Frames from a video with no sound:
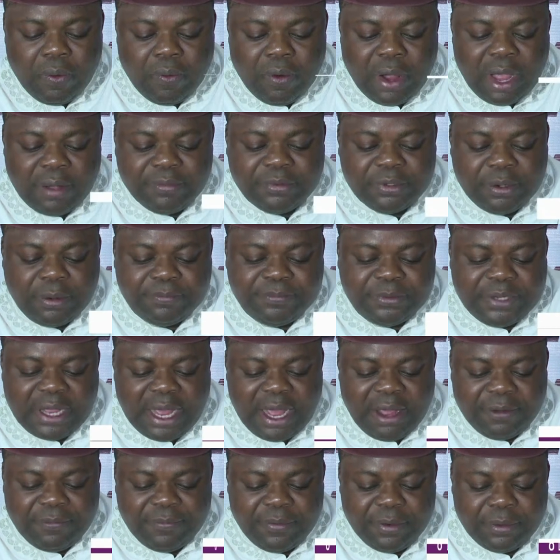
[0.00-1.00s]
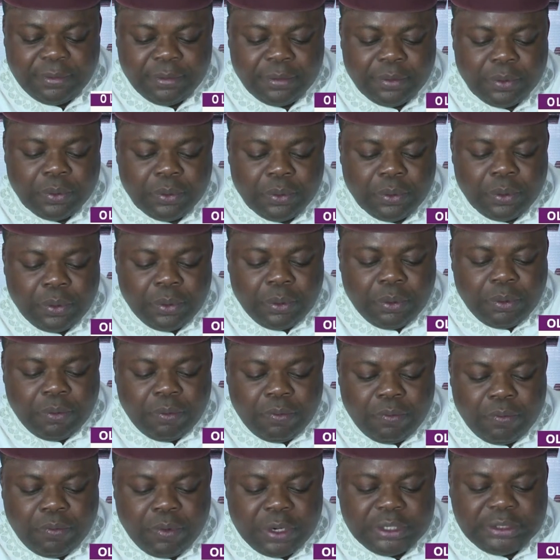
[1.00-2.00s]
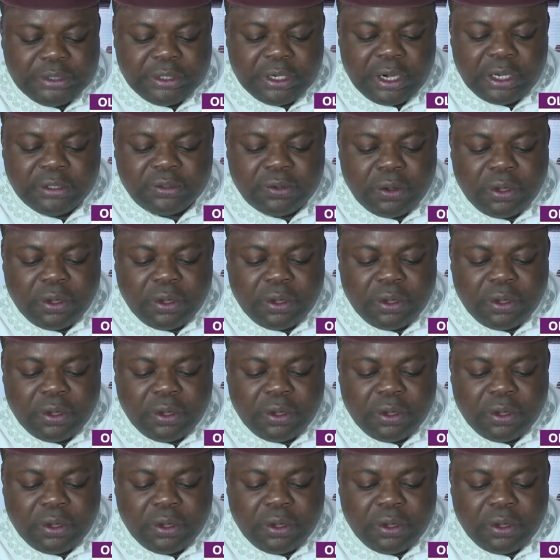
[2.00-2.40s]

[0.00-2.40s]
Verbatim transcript: We have observed with serious